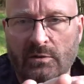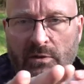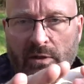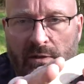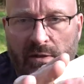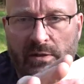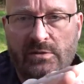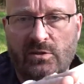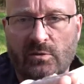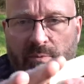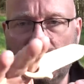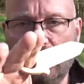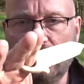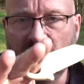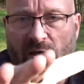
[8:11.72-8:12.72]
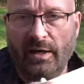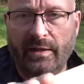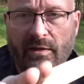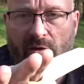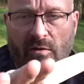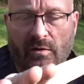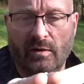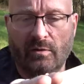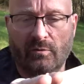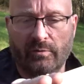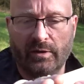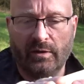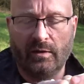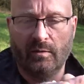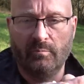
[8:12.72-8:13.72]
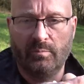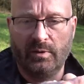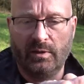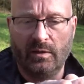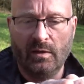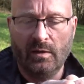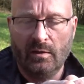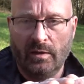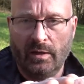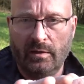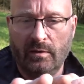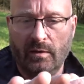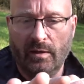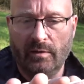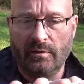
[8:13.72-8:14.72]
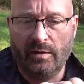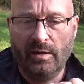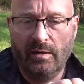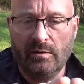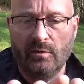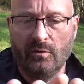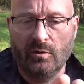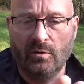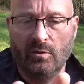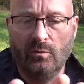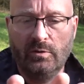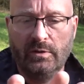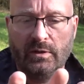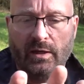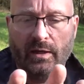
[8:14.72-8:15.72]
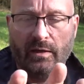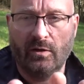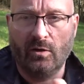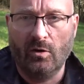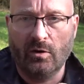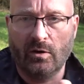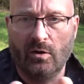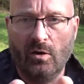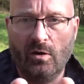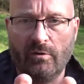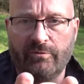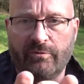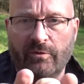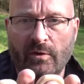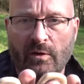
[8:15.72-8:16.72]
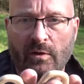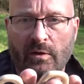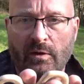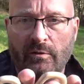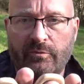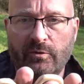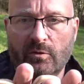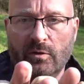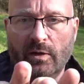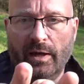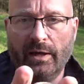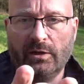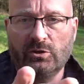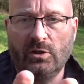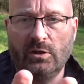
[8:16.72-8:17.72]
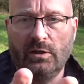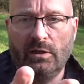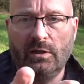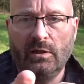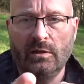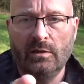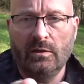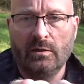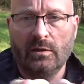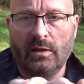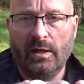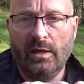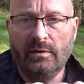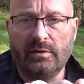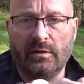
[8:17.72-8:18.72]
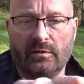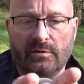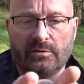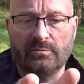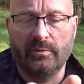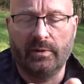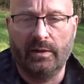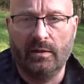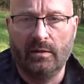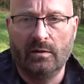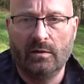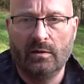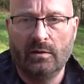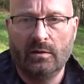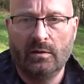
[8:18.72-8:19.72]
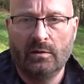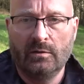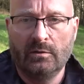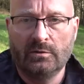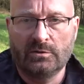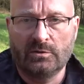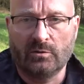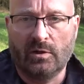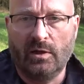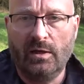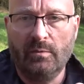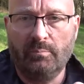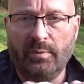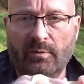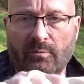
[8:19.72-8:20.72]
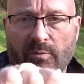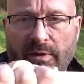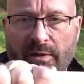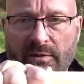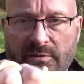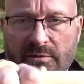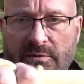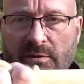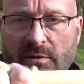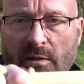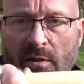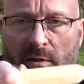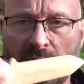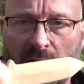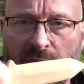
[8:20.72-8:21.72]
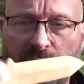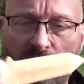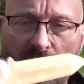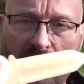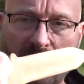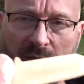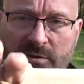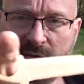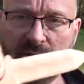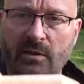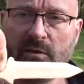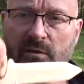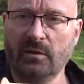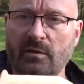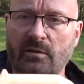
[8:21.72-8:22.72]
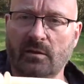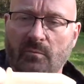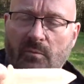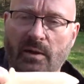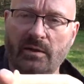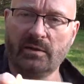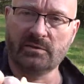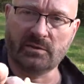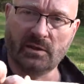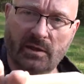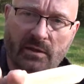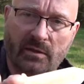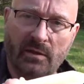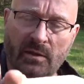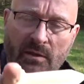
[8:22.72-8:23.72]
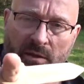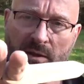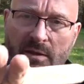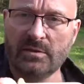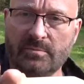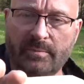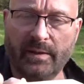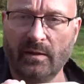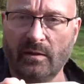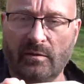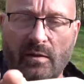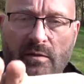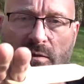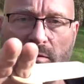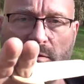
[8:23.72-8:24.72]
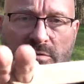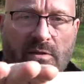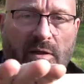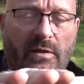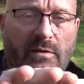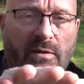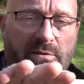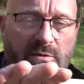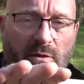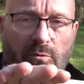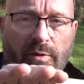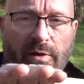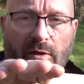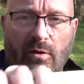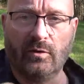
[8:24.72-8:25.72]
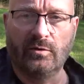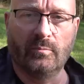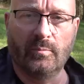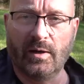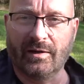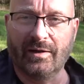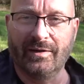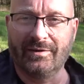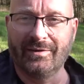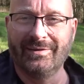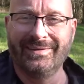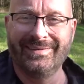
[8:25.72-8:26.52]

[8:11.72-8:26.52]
It needs to be tighter than a ring can be, and then you can only get it on and off if you can actually cant it this way. So it can't be rings. Therefore, I still think that my design is better than the design that's already on the market.